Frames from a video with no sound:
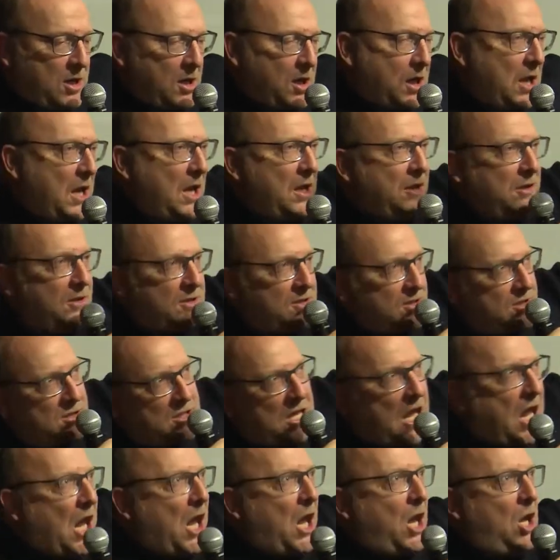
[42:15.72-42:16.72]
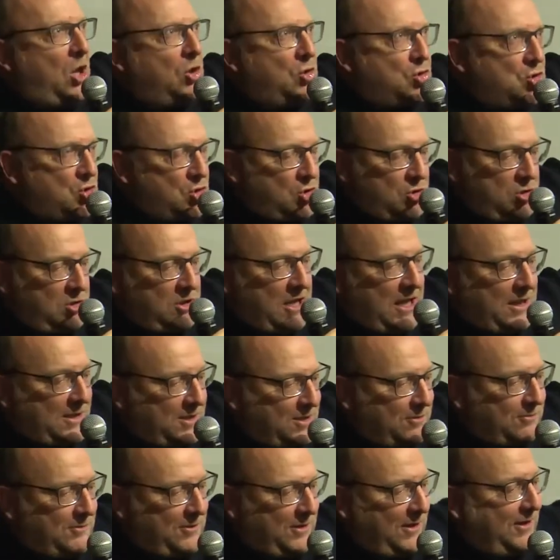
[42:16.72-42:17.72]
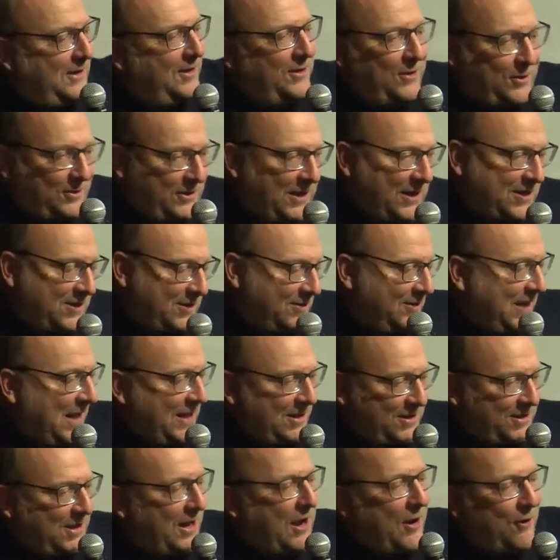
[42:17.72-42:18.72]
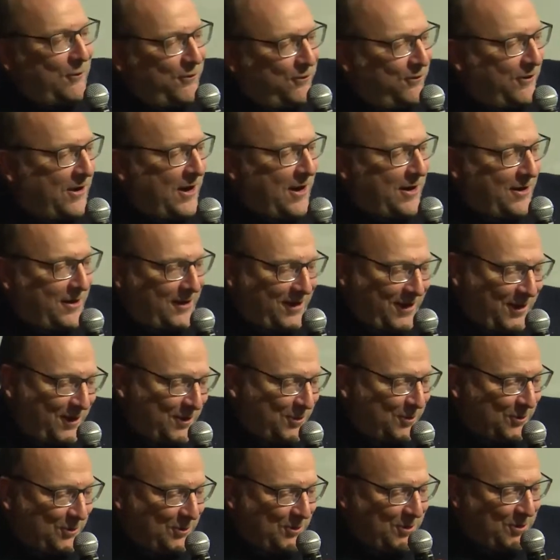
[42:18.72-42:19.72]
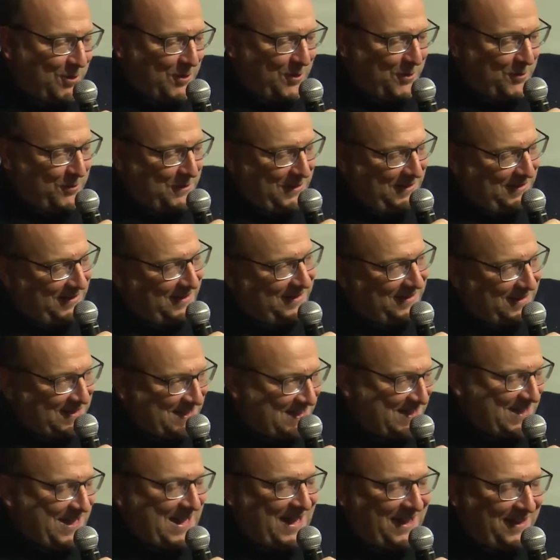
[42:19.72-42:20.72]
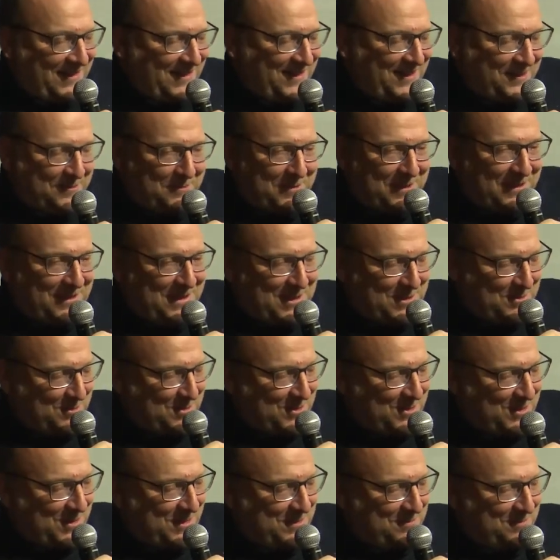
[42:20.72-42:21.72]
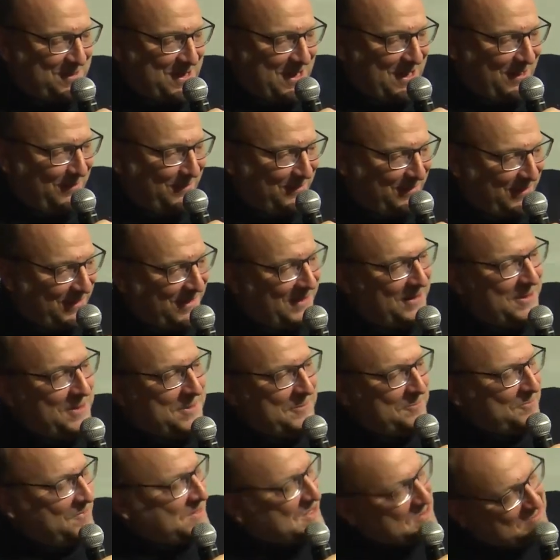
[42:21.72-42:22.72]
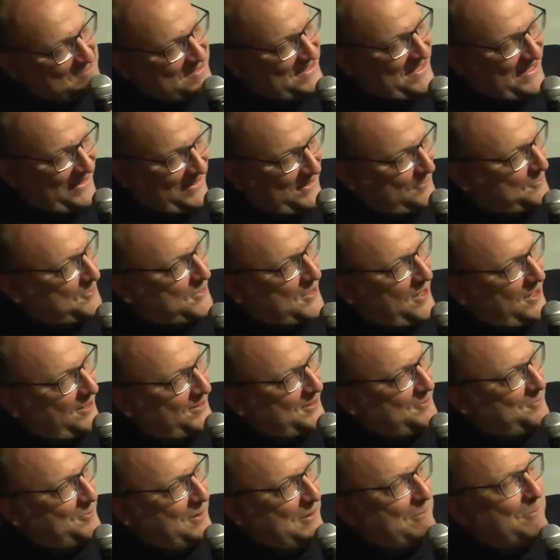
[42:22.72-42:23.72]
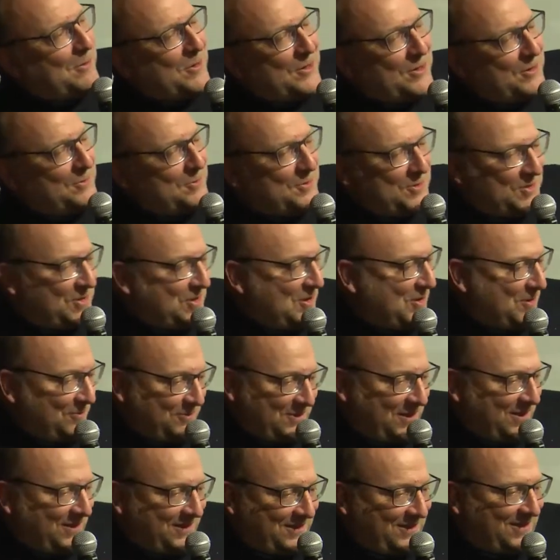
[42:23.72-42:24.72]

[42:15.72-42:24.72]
in the stage." That's what, you know, that's how far he could go with understanding what this was all about. But then there were other people in the museum that